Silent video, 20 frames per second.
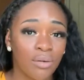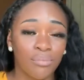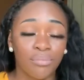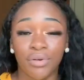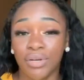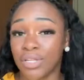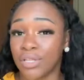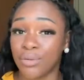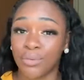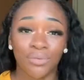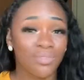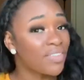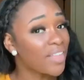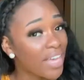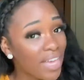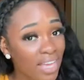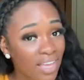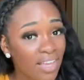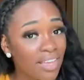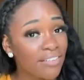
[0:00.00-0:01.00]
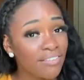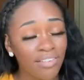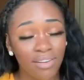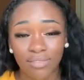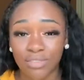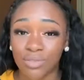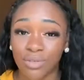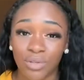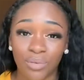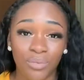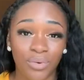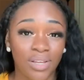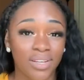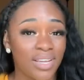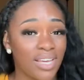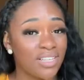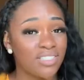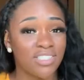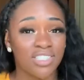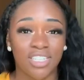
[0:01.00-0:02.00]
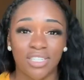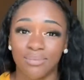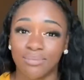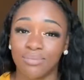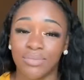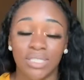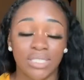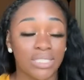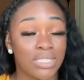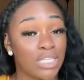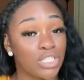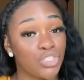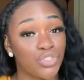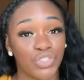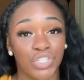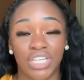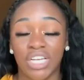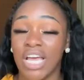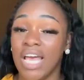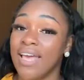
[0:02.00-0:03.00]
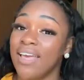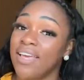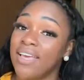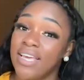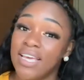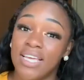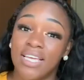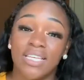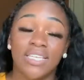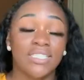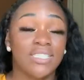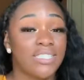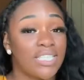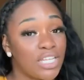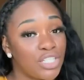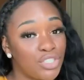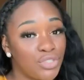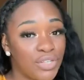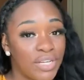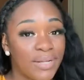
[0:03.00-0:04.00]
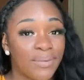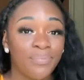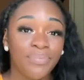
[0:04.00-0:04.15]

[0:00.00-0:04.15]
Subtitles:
Pretty Little Thing, Forever 21, H&M, etc.